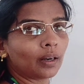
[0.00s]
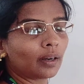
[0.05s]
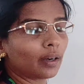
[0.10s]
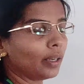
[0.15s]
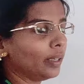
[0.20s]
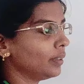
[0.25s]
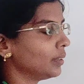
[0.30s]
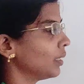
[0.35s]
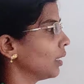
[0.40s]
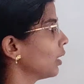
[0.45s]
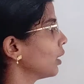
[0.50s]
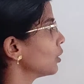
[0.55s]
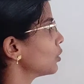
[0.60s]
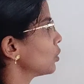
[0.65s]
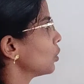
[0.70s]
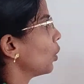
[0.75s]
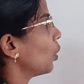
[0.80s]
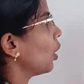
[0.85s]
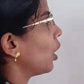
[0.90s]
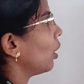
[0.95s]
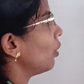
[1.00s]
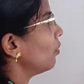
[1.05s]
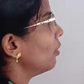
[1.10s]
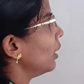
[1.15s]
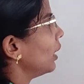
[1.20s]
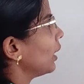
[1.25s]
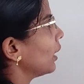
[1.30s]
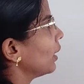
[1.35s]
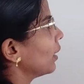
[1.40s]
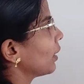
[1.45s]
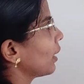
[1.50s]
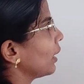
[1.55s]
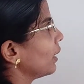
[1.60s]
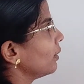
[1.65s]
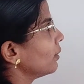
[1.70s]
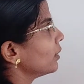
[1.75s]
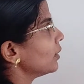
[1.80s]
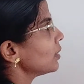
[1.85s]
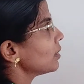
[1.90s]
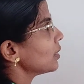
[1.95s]
Right? So how will I
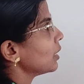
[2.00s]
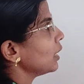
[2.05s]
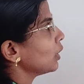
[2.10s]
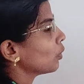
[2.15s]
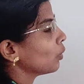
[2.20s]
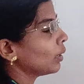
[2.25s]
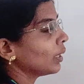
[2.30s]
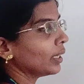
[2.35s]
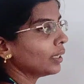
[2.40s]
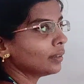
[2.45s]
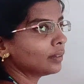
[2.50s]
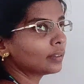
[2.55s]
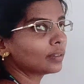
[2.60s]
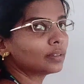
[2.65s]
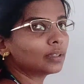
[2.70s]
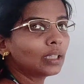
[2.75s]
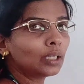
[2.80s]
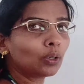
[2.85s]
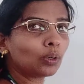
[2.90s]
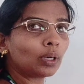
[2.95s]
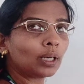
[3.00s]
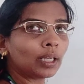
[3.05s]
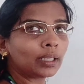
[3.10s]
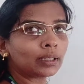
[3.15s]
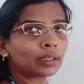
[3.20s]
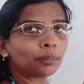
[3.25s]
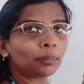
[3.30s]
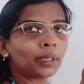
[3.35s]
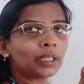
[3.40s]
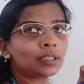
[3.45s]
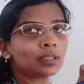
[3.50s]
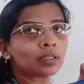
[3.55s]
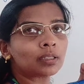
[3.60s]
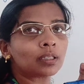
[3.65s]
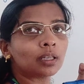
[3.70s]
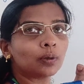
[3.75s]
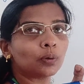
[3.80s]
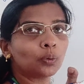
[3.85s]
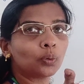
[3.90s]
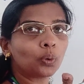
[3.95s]
write this 0 length? 0 length
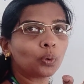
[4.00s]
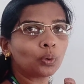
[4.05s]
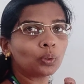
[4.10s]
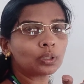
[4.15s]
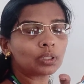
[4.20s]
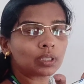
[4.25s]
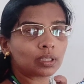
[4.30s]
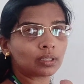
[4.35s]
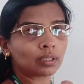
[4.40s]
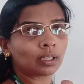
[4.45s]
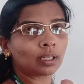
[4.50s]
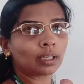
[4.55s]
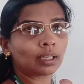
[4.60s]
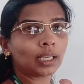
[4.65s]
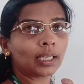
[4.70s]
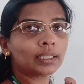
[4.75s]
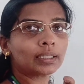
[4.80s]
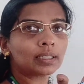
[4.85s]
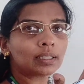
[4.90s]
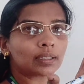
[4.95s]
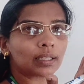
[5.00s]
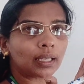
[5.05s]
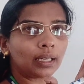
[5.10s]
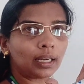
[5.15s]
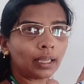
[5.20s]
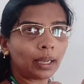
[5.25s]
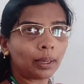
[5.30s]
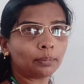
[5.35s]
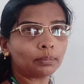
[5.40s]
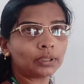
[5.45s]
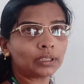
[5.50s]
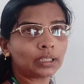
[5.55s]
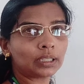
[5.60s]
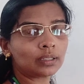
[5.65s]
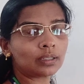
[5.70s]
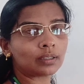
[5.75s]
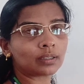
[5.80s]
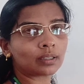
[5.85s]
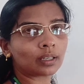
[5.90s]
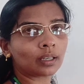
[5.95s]
means no string. It is an
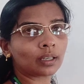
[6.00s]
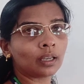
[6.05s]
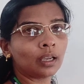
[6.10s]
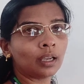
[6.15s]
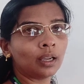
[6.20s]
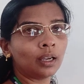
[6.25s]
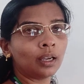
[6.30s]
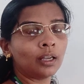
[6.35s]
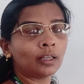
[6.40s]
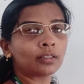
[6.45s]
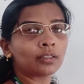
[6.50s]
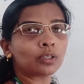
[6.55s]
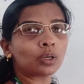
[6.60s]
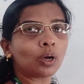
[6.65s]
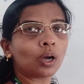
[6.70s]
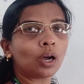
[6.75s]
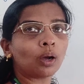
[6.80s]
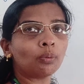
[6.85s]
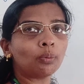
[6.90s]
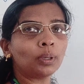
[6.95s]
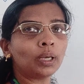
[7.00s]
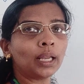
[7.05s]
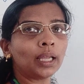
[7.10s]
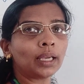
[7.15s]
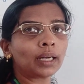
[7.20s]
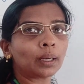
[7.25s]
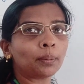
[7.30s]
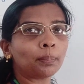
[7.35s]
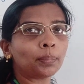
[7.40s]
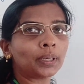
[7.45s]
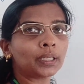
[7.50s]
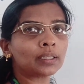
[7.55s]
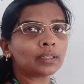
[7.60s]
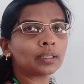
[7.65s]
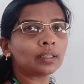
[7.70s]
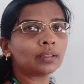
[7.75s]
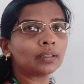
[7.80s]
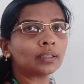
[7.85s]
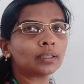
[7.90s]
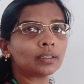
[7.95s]
empty string. So how will I
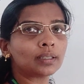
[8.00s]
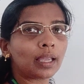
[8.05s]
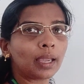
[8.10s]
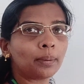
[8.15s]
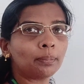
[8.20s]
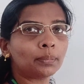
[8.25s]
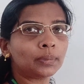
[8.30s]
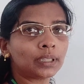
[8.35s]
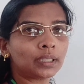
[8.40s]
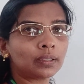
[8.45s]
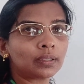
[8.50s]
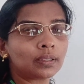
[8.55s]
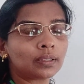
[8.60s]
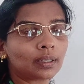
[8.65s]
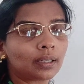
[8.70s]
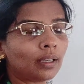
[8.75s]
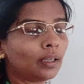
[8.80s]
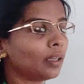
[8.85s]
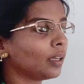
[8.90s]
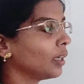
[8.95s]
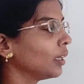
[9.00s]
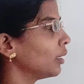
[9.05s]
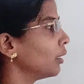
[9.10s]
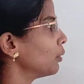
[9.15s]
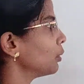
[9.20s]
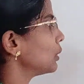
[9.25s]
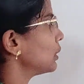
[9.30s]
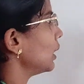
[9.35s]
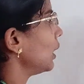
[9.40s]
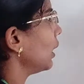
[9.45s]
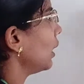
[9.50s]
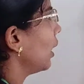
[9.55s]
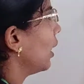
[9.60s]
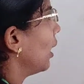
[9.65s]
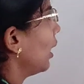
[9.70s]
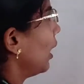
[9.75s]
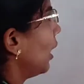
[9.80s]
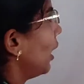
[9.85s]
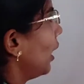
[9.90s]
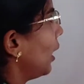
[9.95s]
represent this empty string? Using
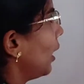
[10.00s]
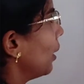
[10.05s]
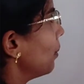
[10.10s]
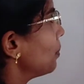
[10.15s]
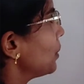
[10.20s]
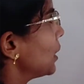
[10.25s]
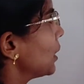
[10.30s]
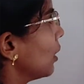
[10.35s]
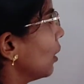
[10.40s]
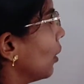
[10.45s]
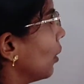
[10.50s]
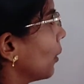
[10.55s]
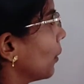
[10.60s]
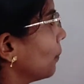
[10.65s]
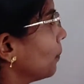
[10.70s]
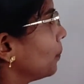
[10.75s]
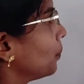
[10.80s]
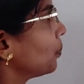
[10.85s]
epsilon.